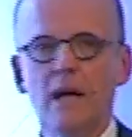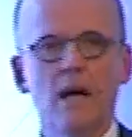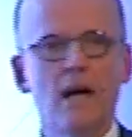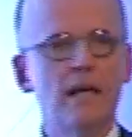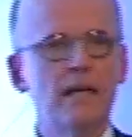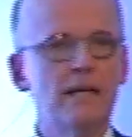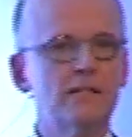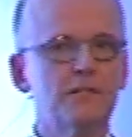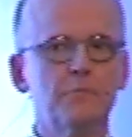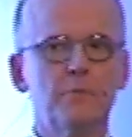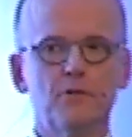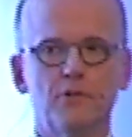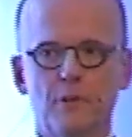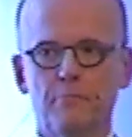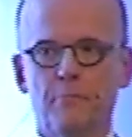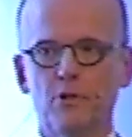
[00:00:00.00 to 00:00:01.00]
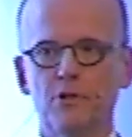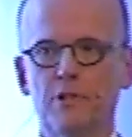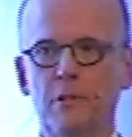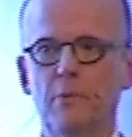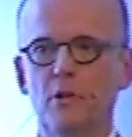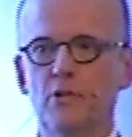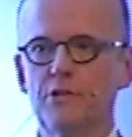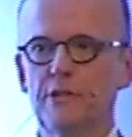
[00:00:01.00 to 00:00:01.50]
highest
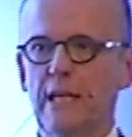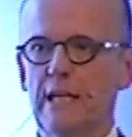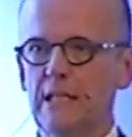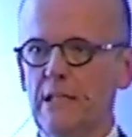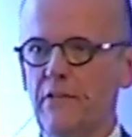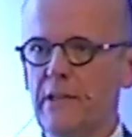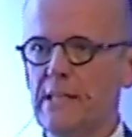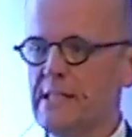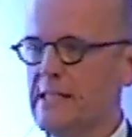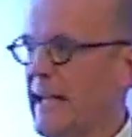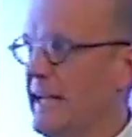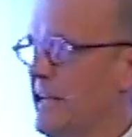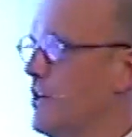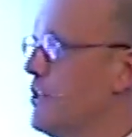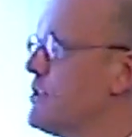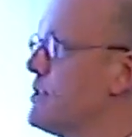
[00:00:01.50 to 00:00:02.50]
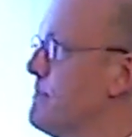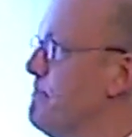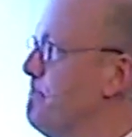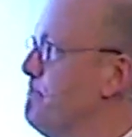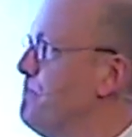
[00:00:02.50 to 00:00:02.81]
possible scientific standards.